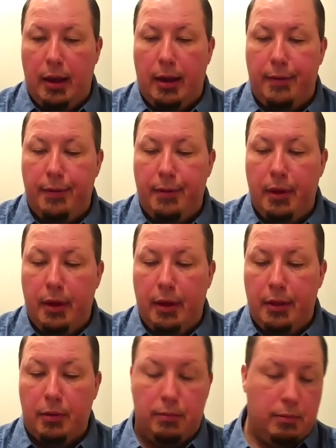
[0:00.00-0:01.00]

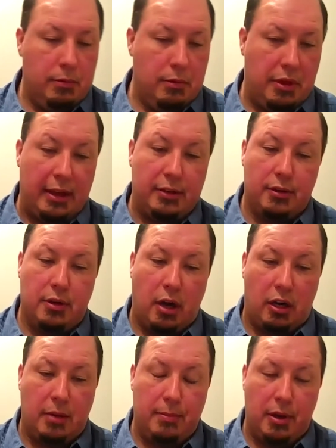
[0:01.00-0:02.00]
that things are
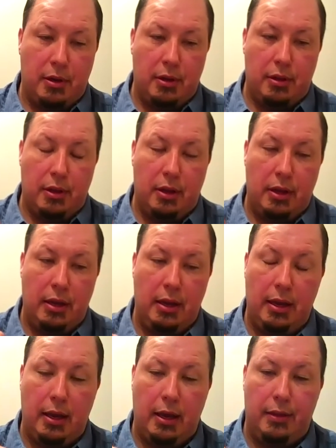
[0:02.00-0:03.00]
documented,
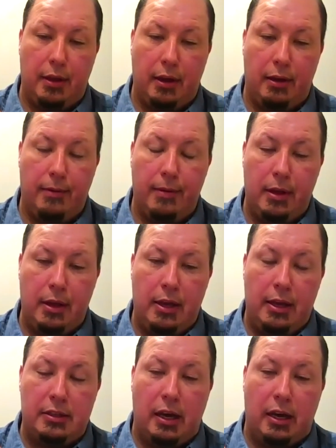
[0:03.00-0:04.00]
and
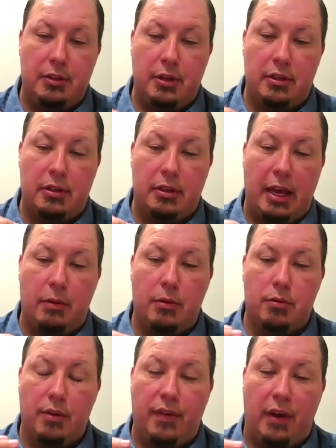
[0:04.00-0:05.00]
it's not just
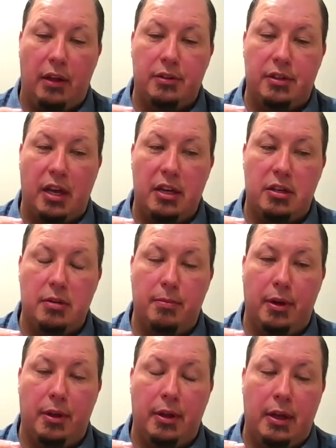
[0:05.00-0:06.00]
language revitalization,
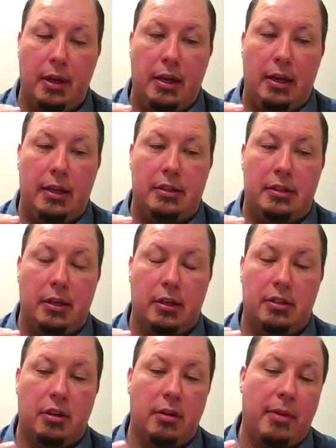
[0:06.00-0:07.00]
but it's a
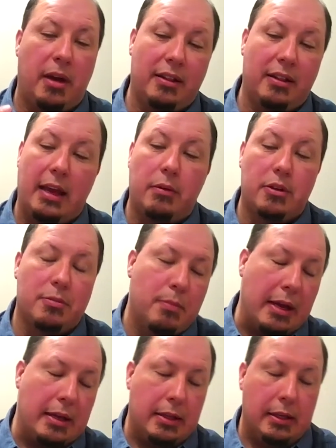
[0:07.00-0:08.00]
certain amount of language
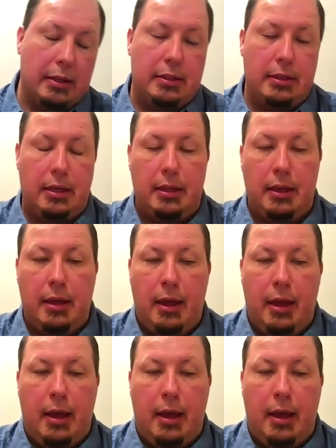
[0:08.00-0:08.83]
maintenance and